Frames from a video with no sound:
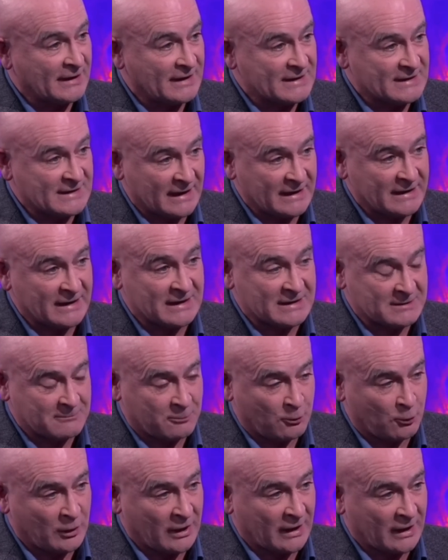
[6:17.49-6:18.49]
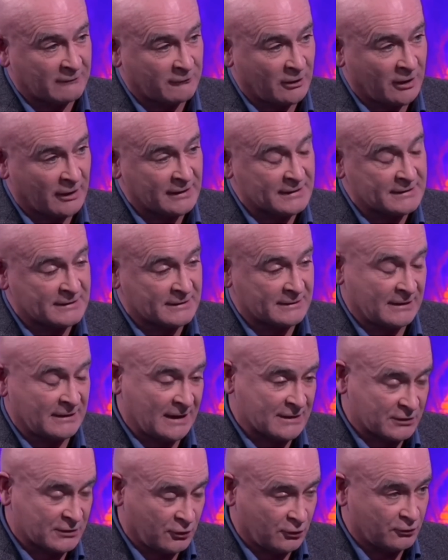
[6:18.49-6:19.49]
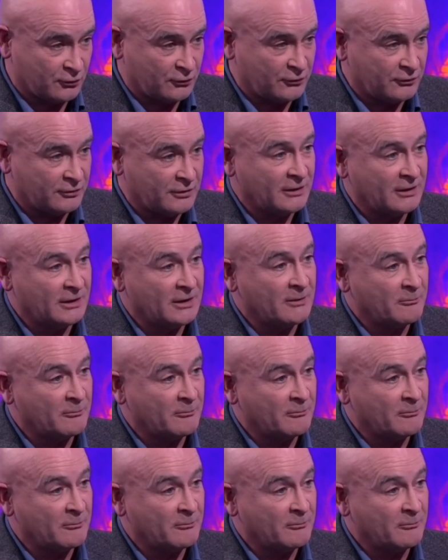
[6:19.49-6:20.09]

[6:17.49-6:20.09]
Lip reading: They say they support our rights. That's good,